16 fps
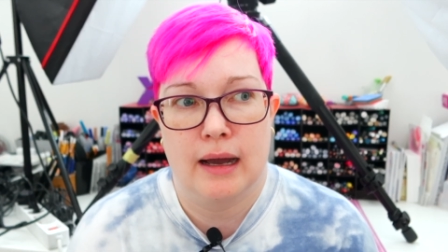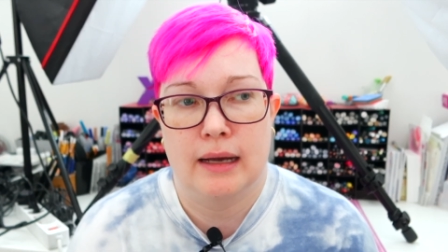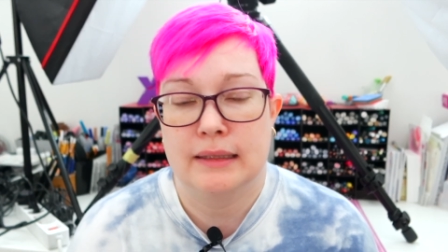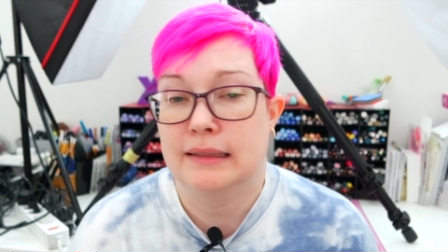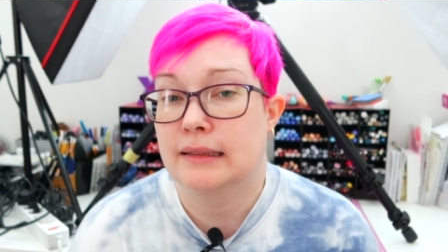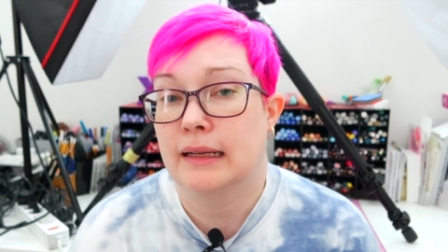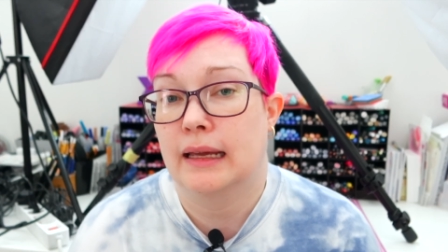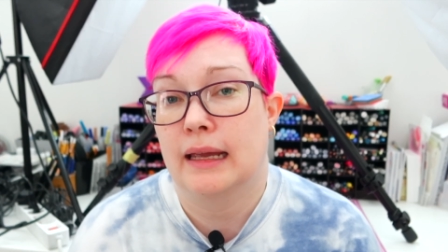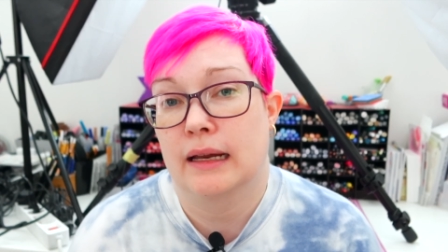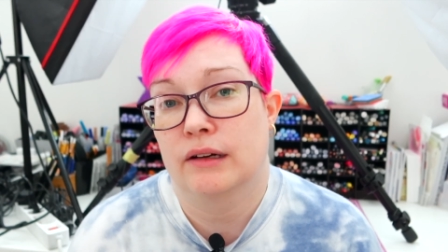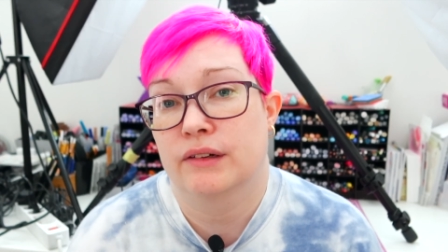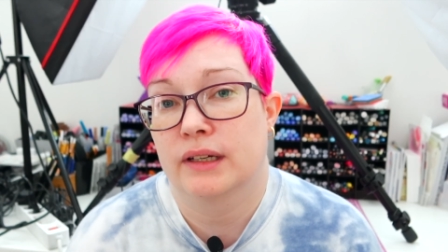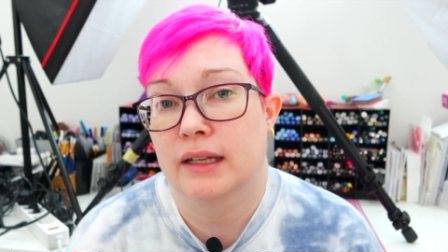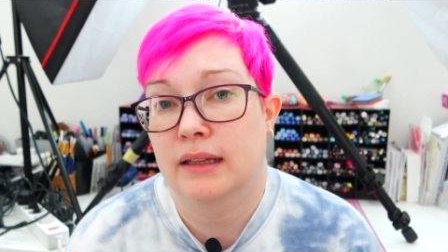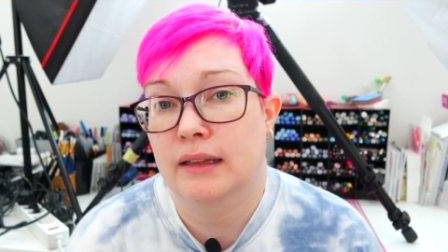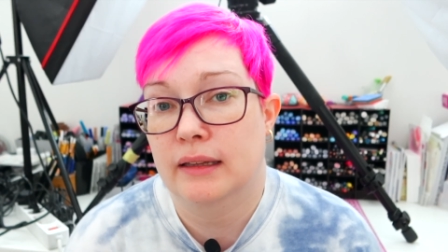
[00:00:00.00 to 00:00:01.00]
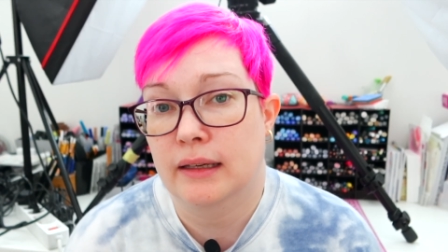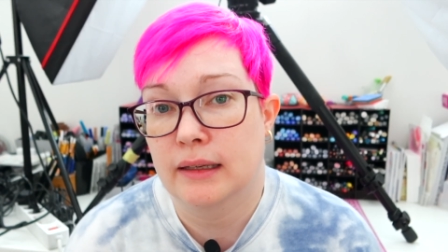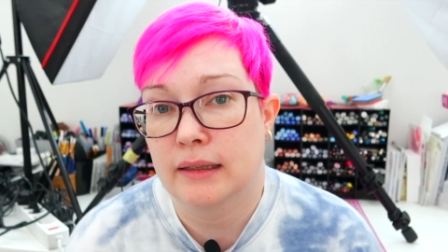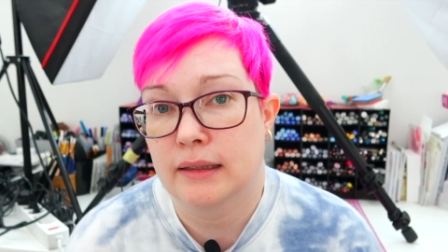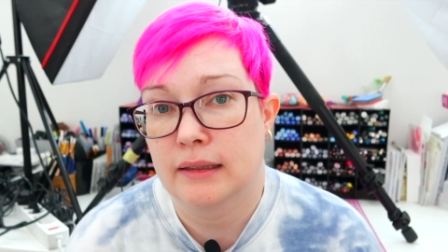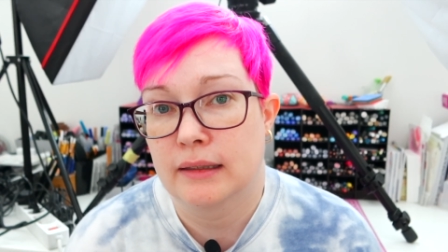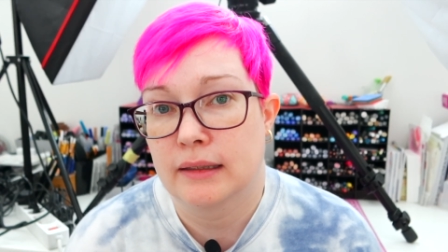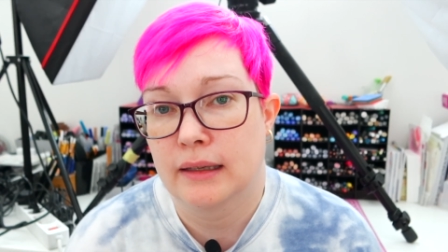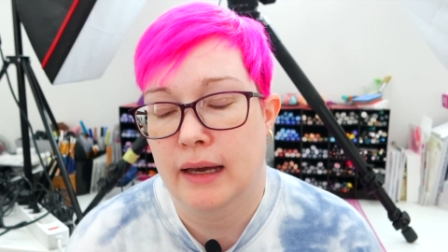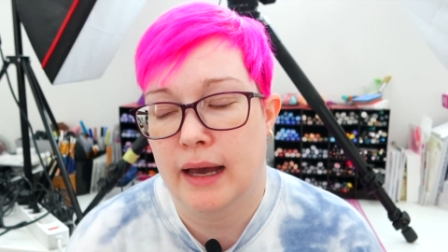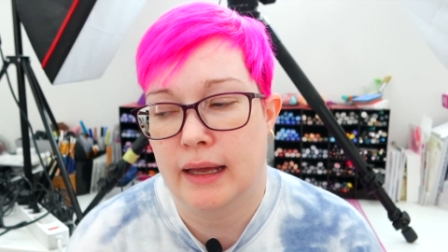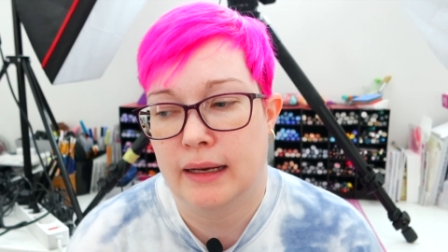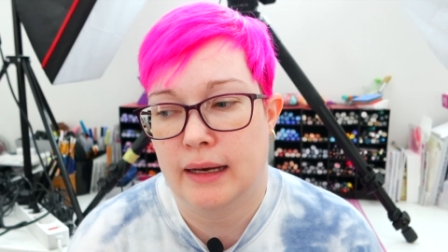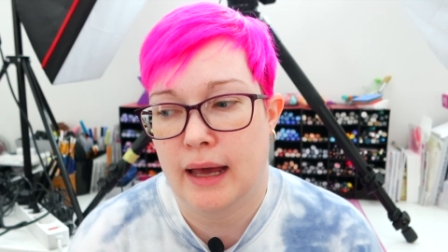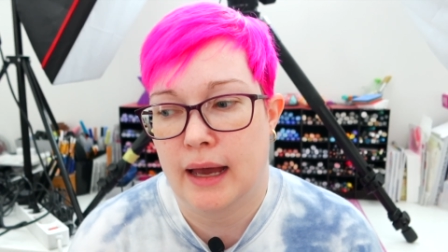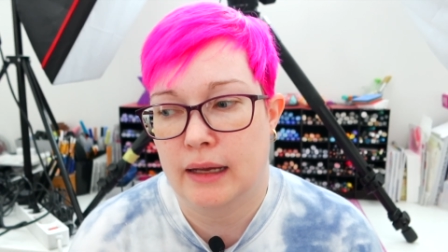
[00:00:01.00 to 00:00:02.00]
I didn't hear anything.
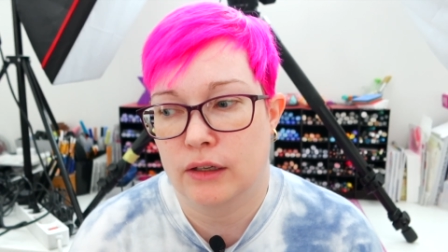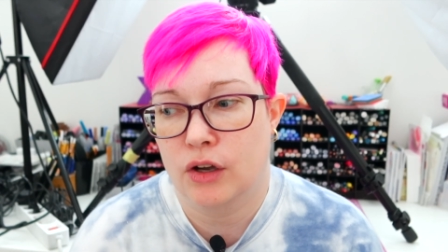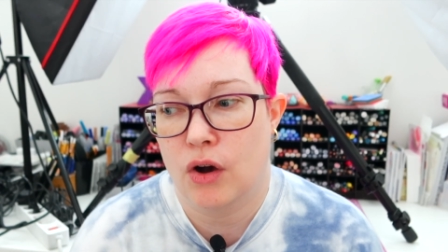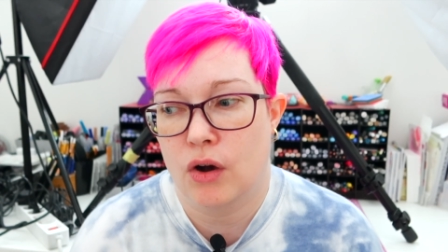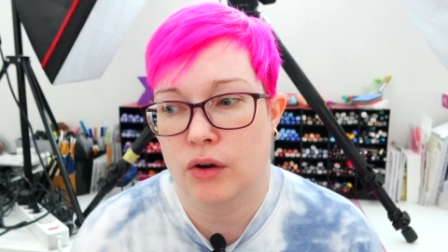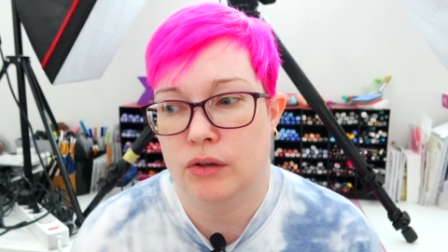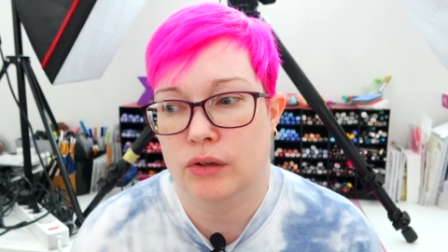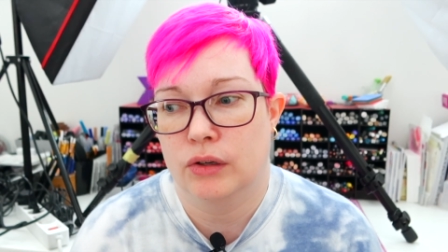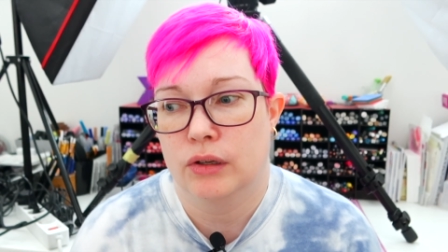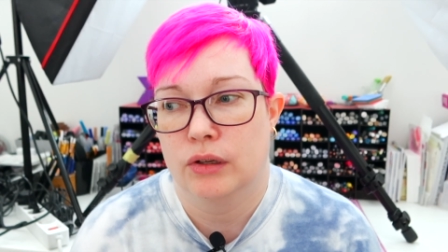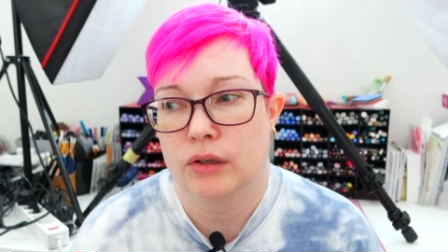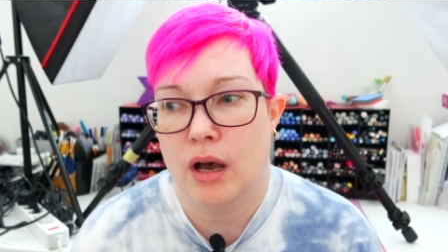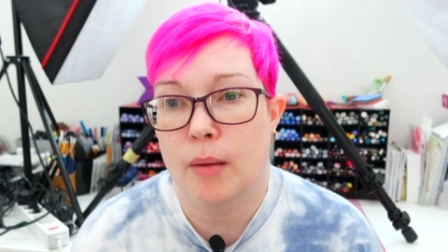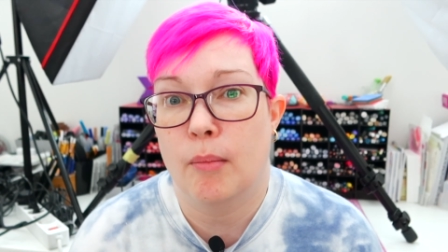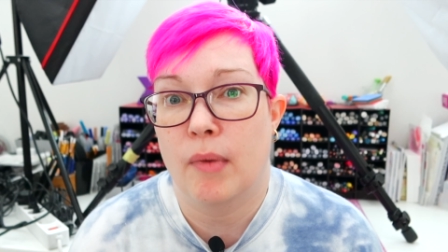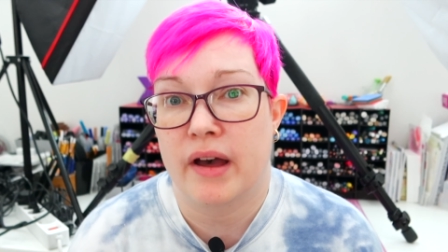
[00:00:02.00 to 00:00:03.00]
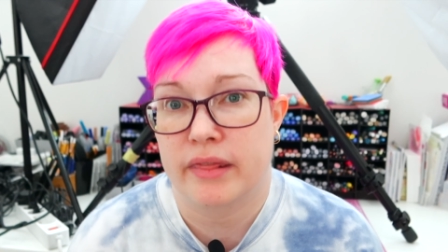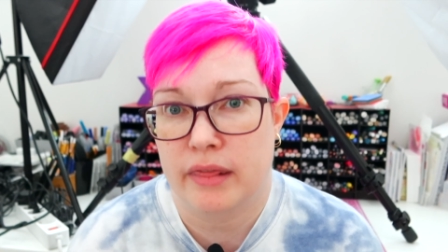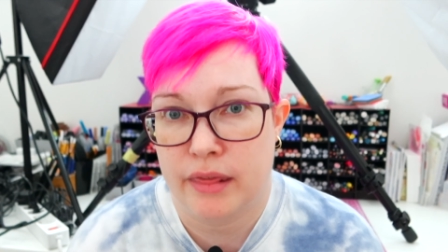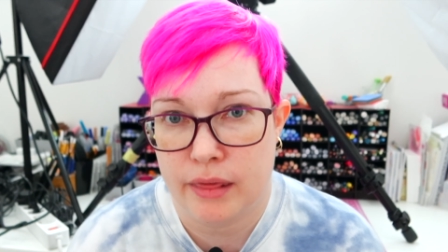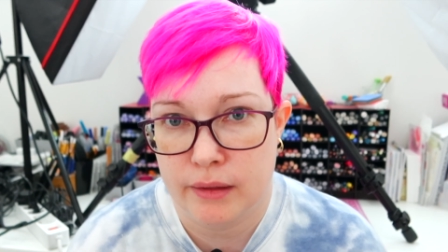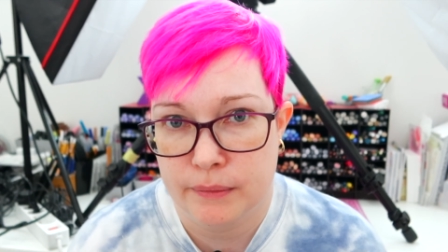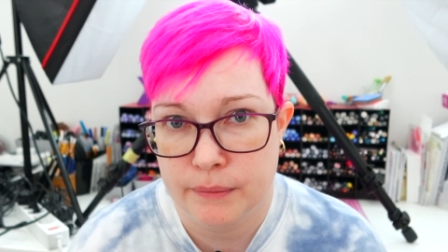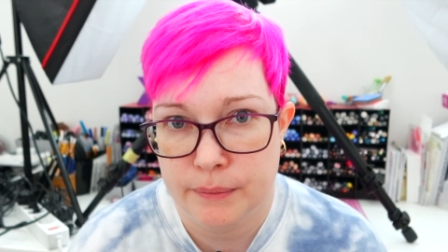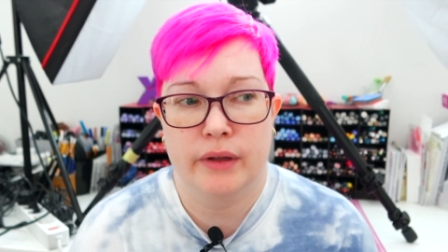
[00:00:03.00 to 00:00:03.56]
And it had gone a month.